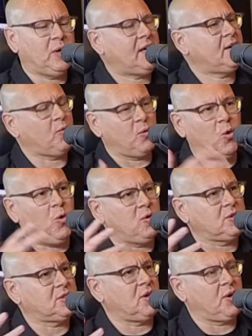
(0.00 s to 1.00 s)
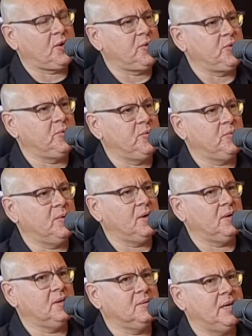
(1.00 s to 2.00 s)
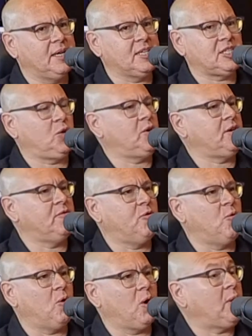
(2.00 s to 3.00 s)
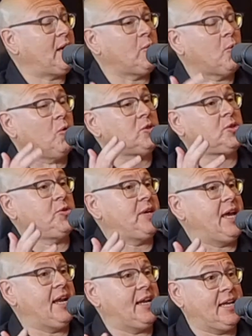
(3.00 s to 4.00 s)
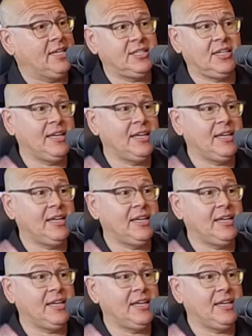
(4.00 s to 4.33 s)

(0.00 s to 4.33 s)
kind of roles are you, I guess, looking for? Or what kind of roles are you getting? Is it